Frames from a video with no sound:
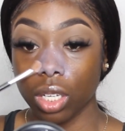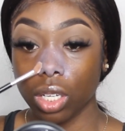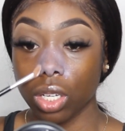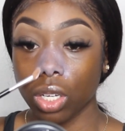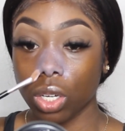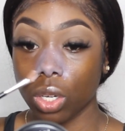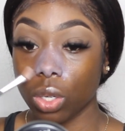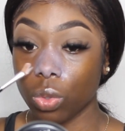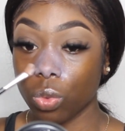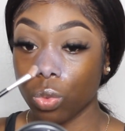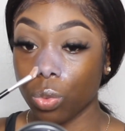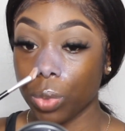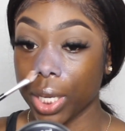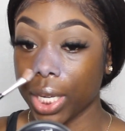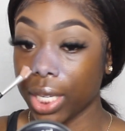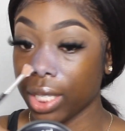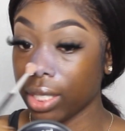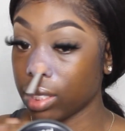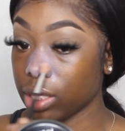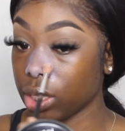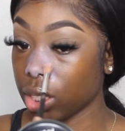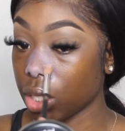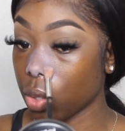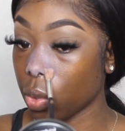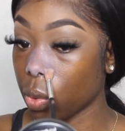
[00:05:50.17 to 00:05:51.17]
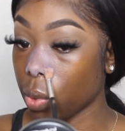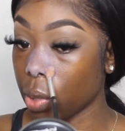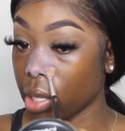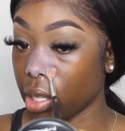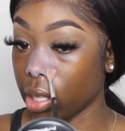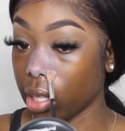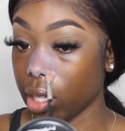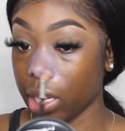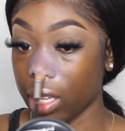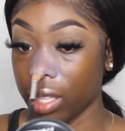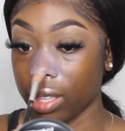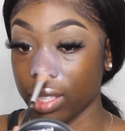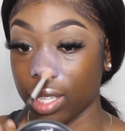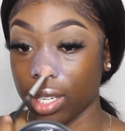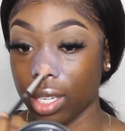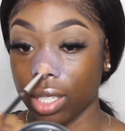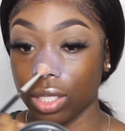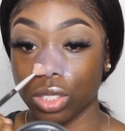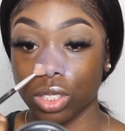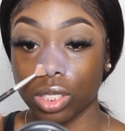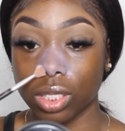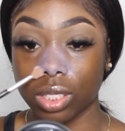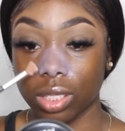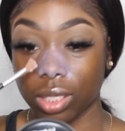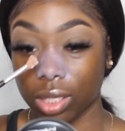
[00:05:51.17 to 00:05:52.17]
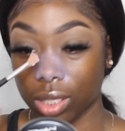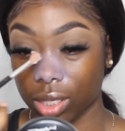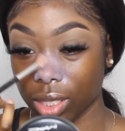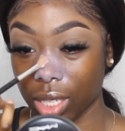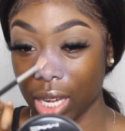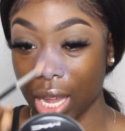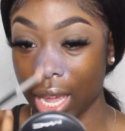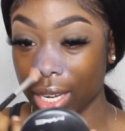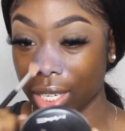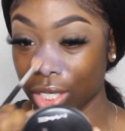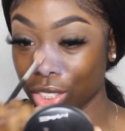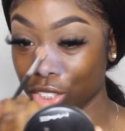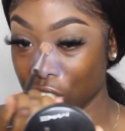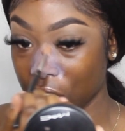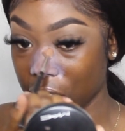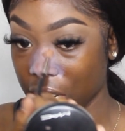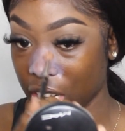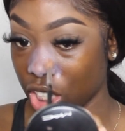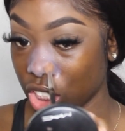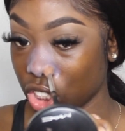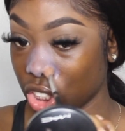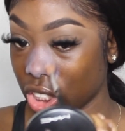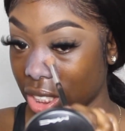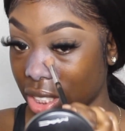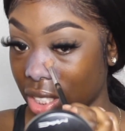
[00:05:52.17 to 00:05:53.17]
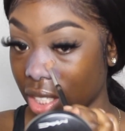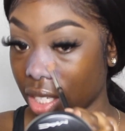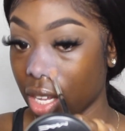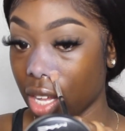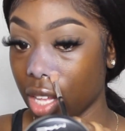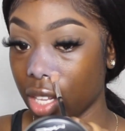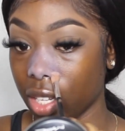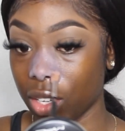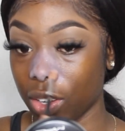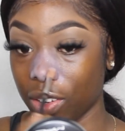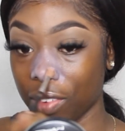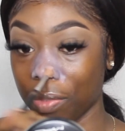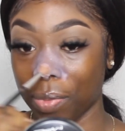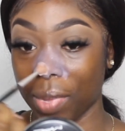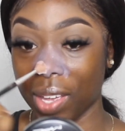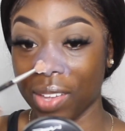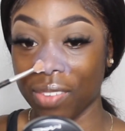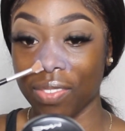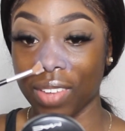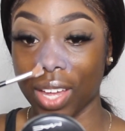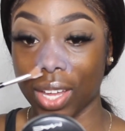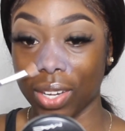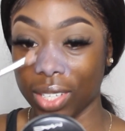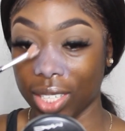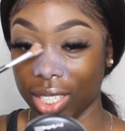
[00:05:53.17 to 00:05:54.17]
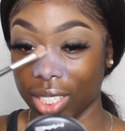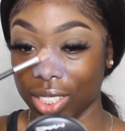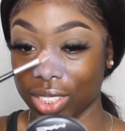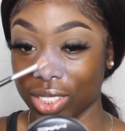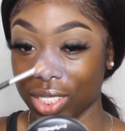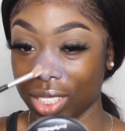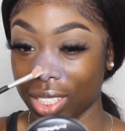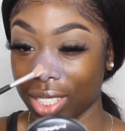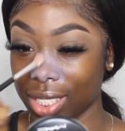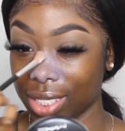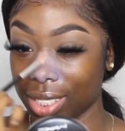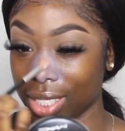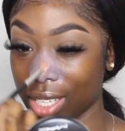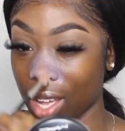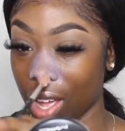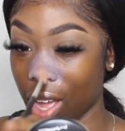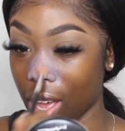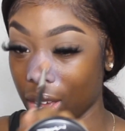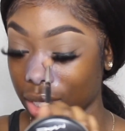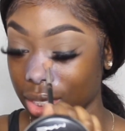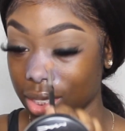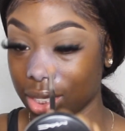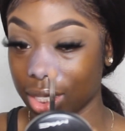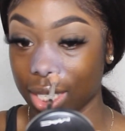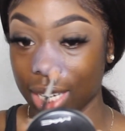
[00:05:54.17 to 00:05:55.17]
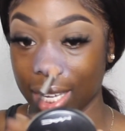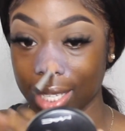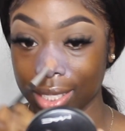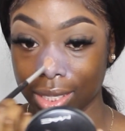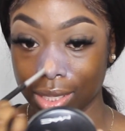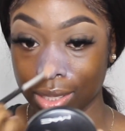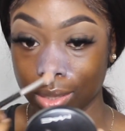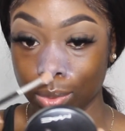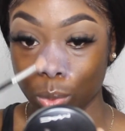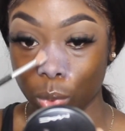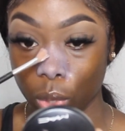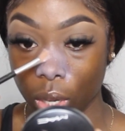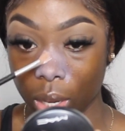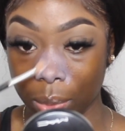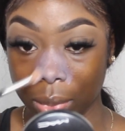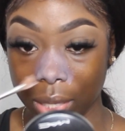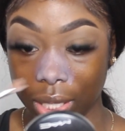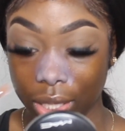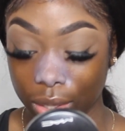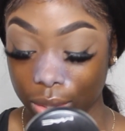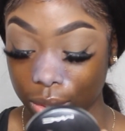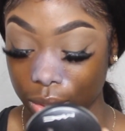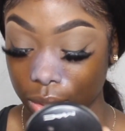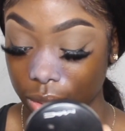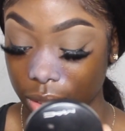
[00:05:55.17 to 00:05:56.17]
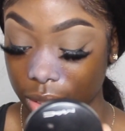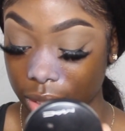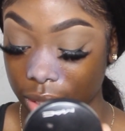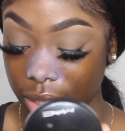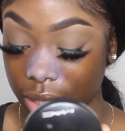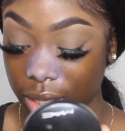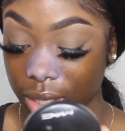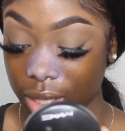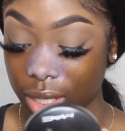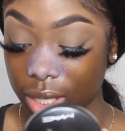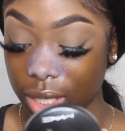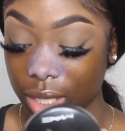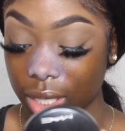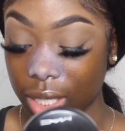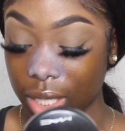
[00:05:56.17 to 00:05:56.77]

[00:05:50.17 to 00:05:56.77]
crazy oily, and then it just kind of changes the color of my foundation because it oxidizes more on my nose.